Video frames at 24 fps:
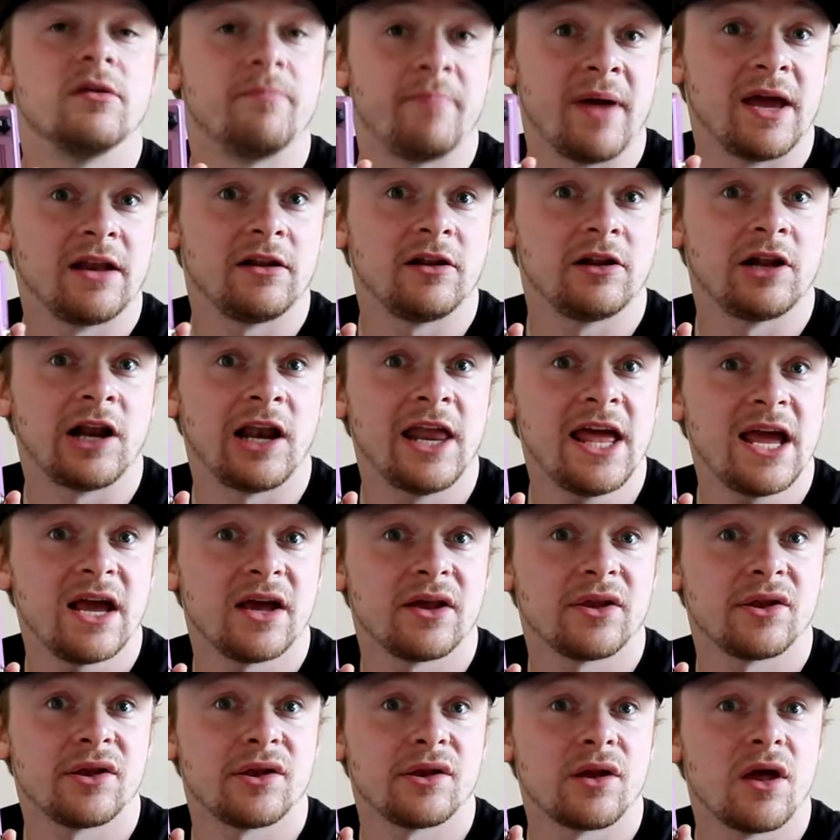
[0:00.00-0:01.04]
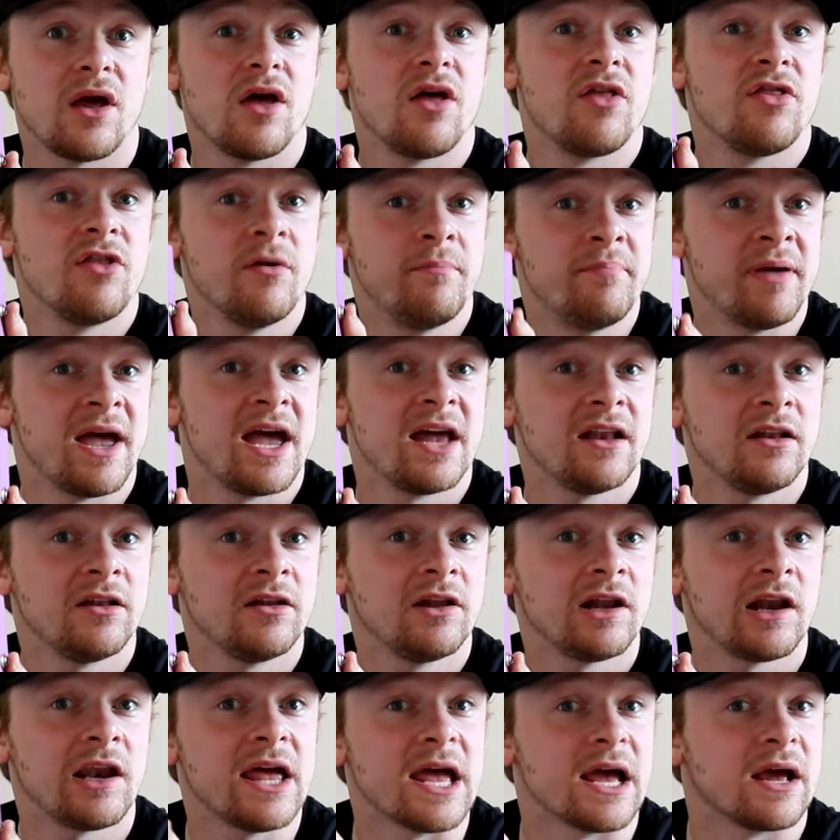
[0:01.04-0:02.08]
pedal clicks. The pedal
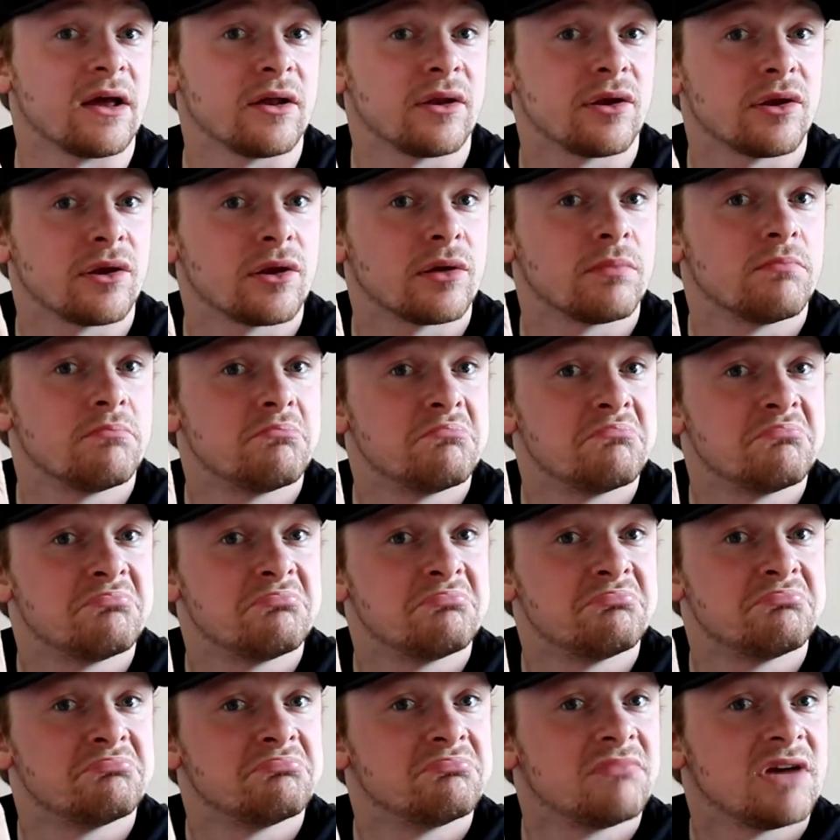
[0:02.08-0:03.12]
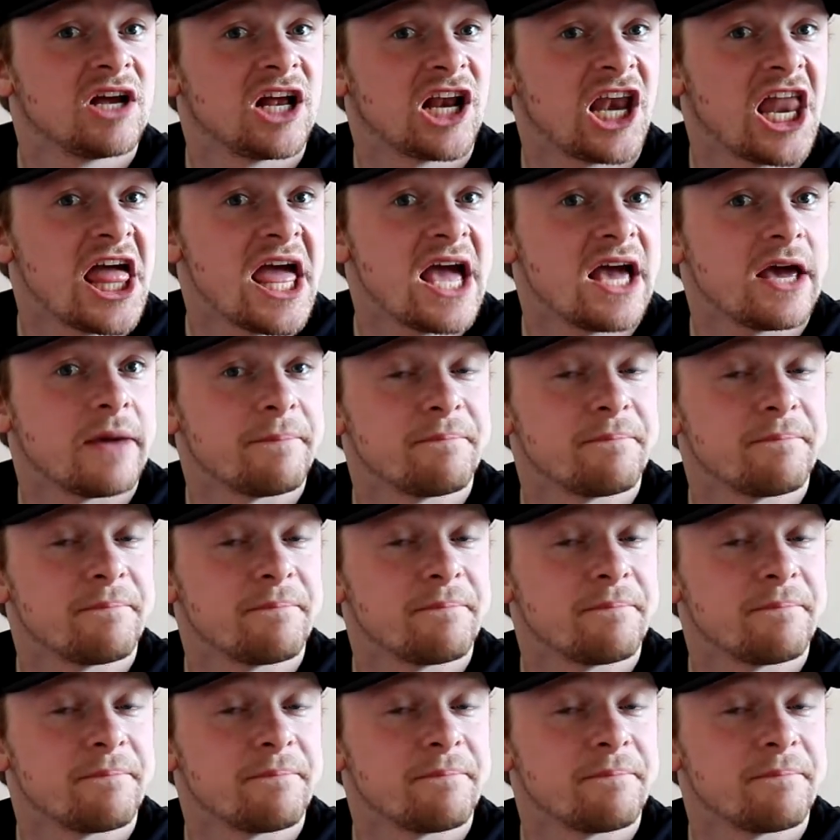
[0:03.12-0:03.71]
clicks. Click.